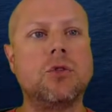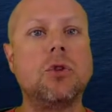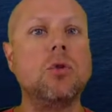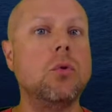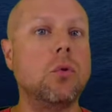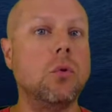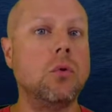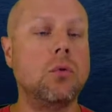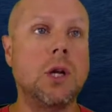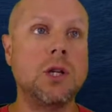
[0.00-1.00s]

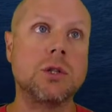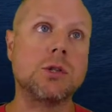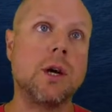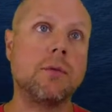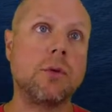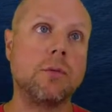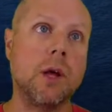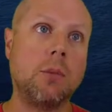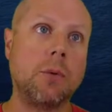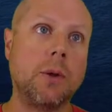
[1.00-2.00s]
to not just the software
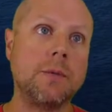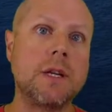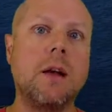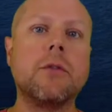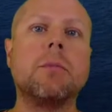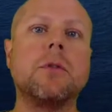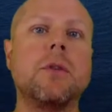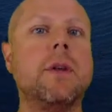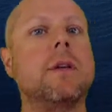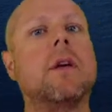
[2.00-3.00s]
developer themselves, but
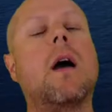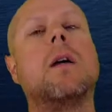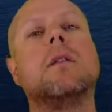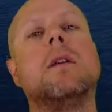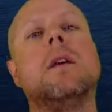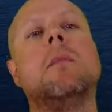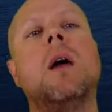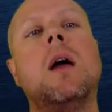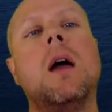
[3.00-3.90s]
to the entire team,